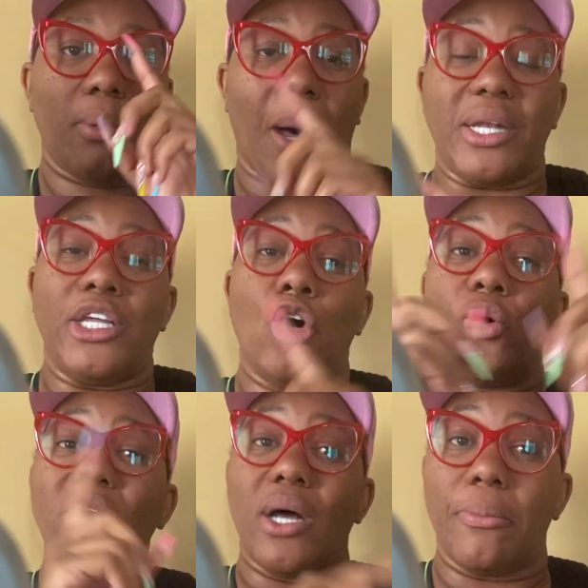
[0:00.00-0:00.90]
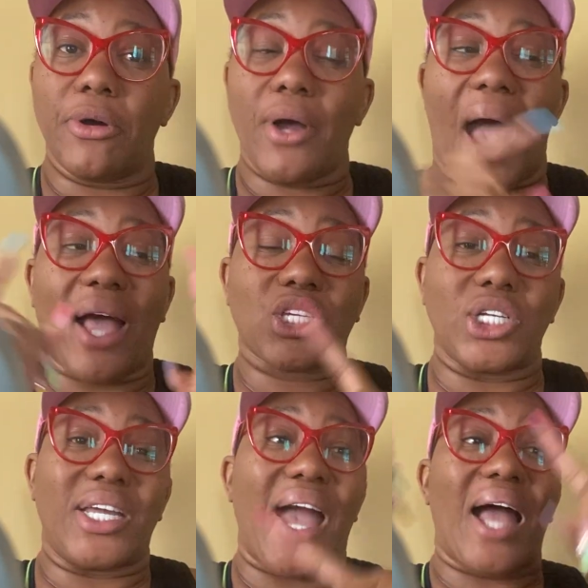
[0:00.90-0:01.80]
My DOE number I
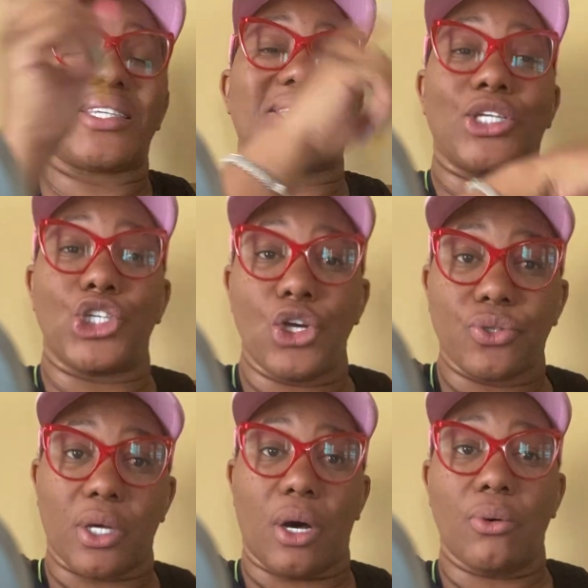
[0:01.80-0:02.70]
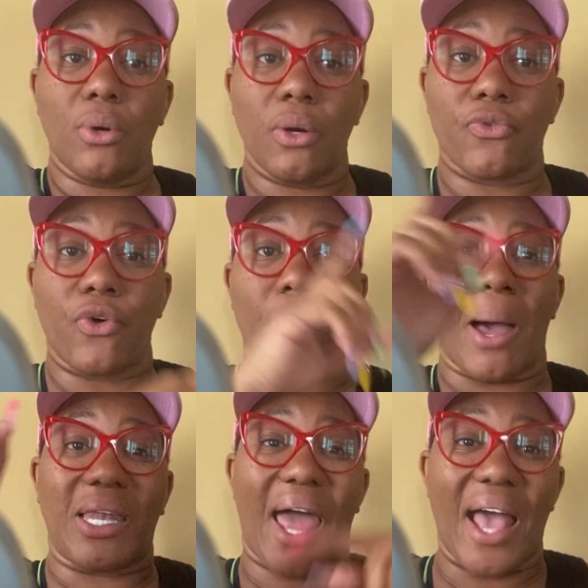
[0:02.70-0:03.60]
actually got six years ago from
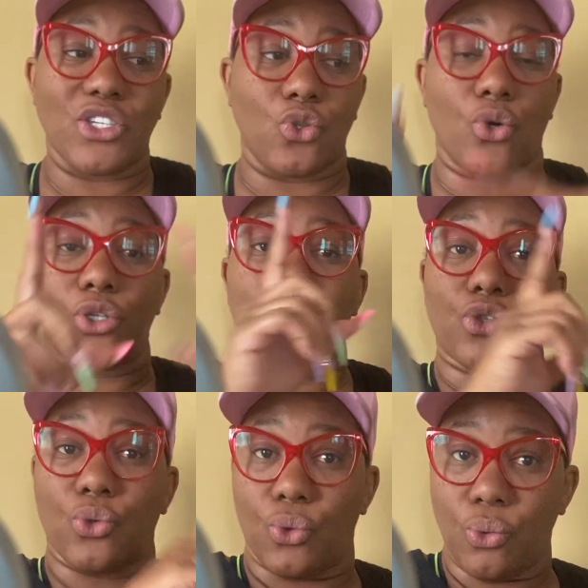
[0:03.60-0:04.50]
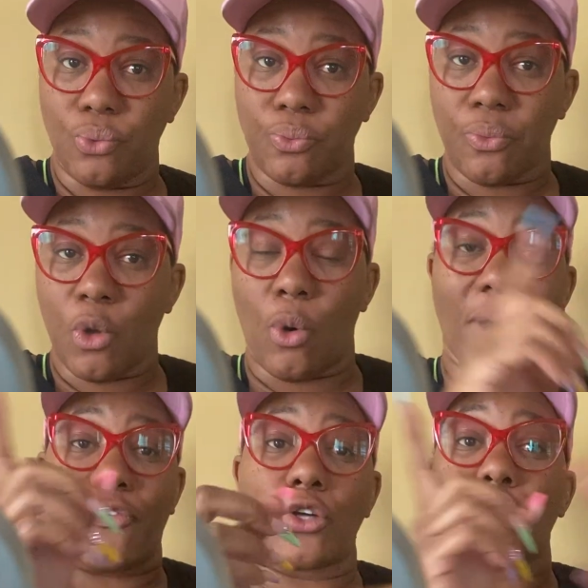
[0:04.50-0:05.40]
my last daughter's school.
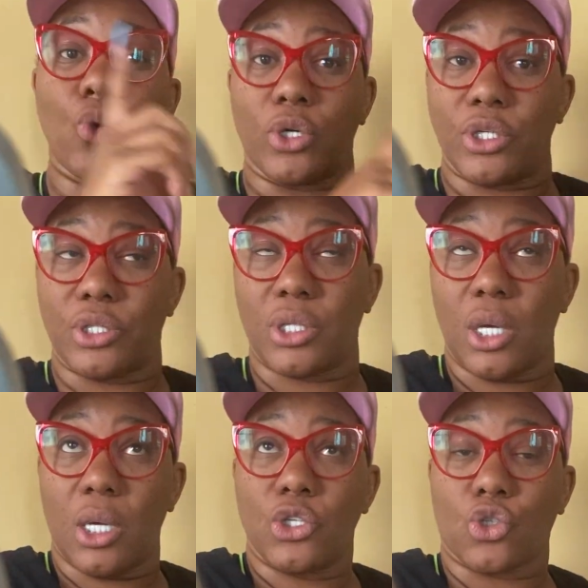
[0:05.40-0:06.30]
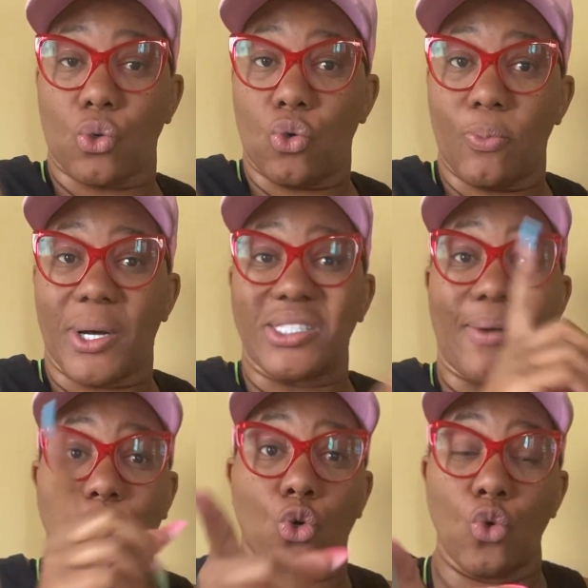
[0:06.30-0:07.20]
Well, my first daughter's school because
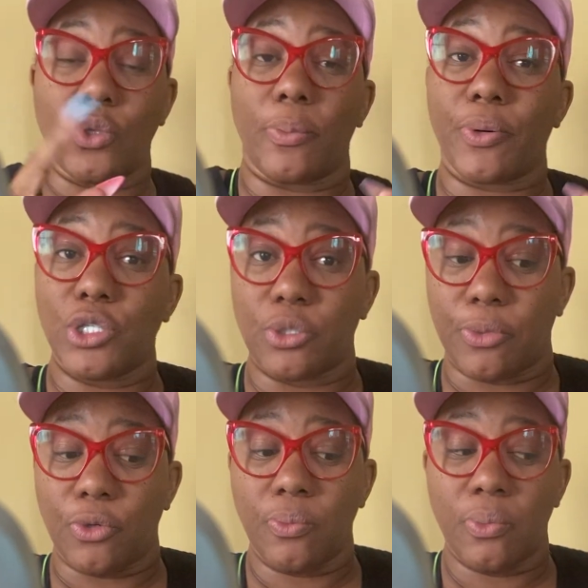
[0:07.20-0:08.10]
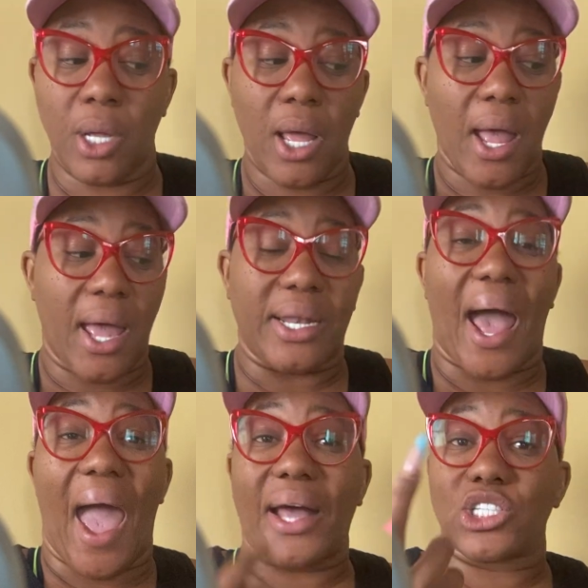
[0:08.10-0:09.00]
I was cool with the principal. And I
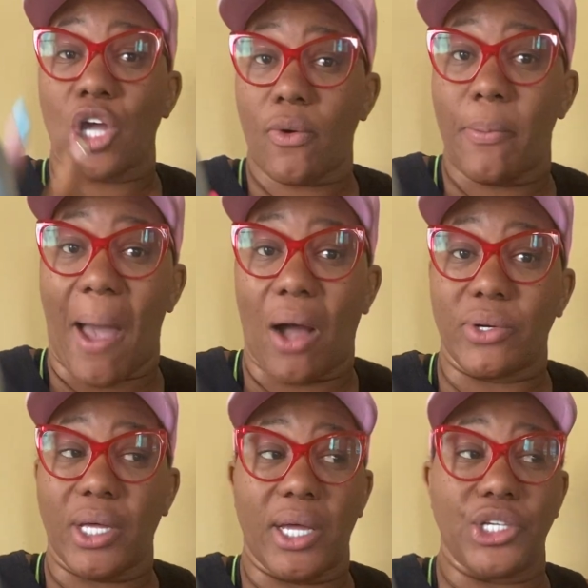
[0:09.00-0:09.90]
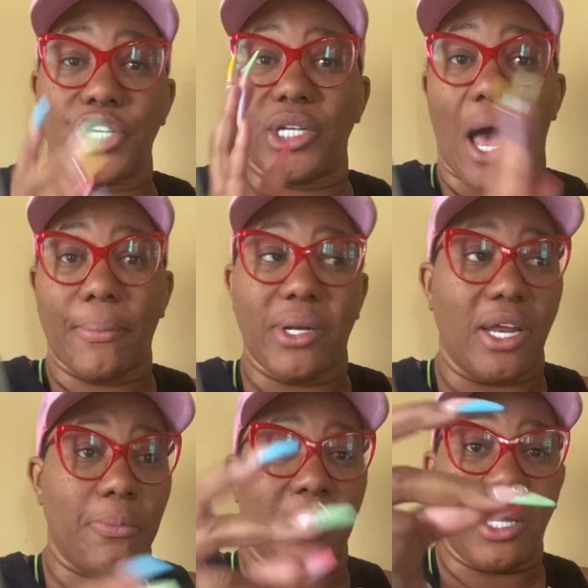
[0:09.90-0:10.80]
asked her about it. And she
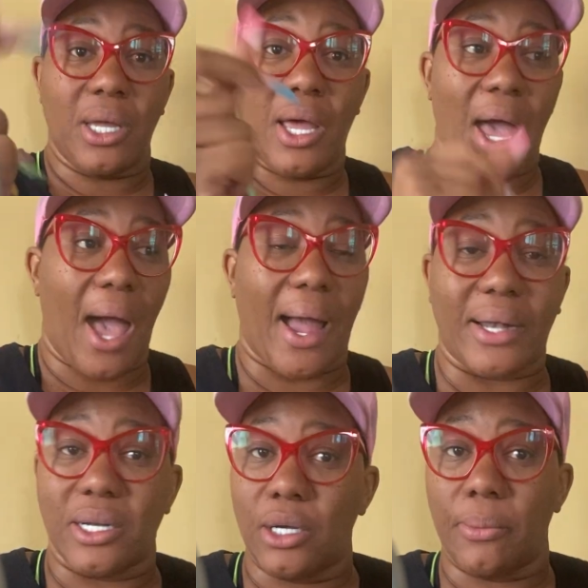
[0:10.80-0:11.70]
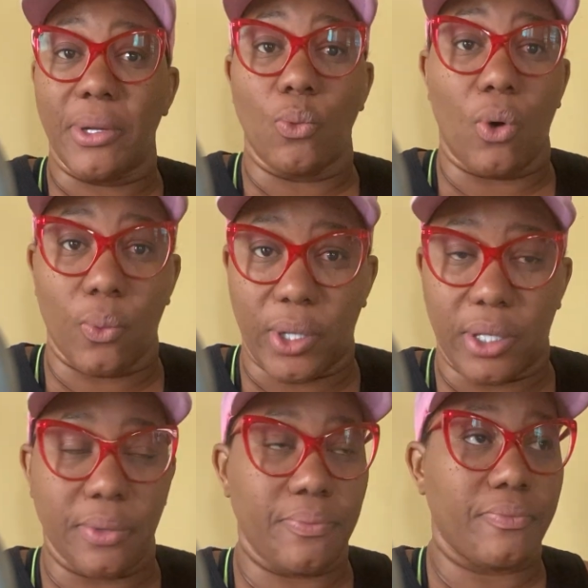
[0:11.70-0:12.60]
nominated me. I got the number in one
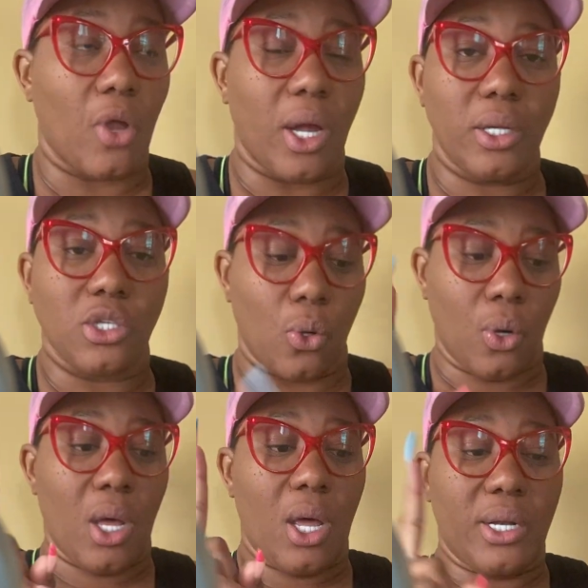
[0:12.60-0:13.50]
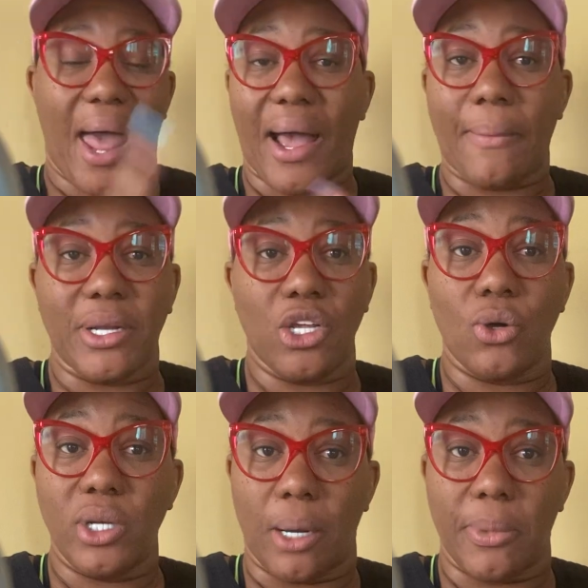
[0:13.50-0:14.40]
week. Right? So now I got my
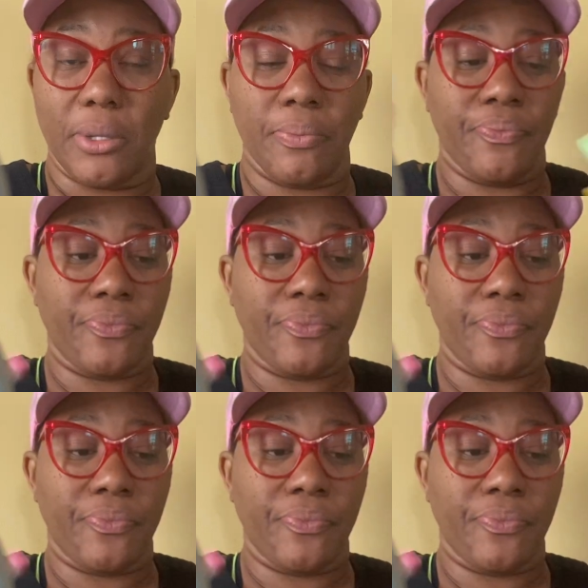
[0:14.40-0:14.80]
DOE number.